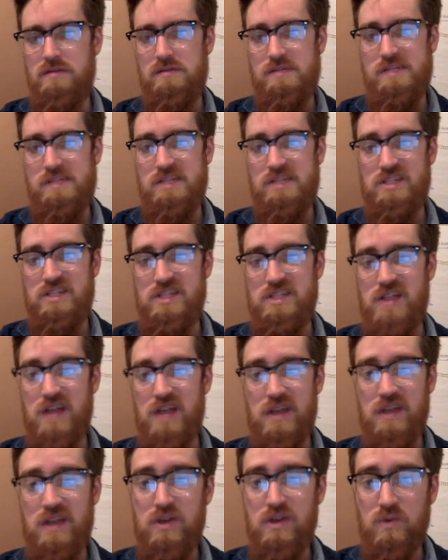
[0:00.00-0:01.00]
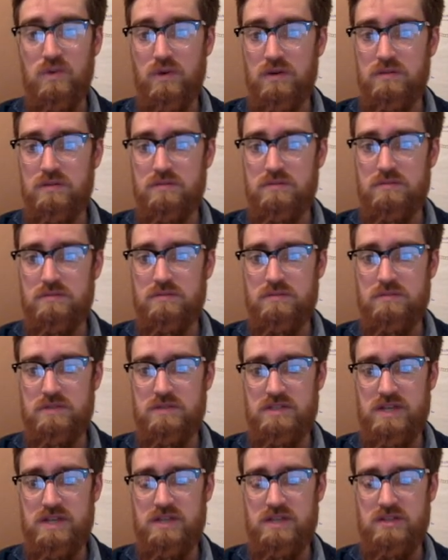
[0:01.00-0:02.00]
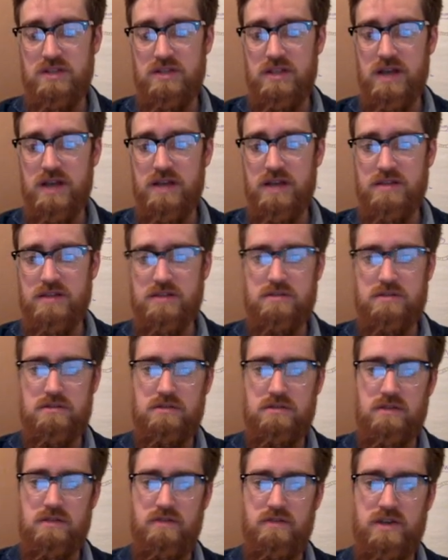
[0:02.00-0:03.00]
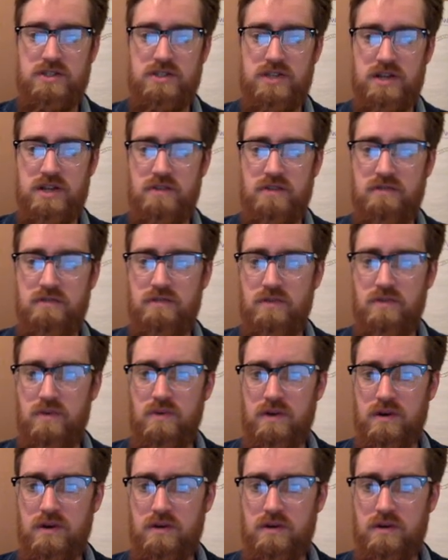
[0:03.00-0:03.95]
it's not equal, it's actually less. If I shaded 4,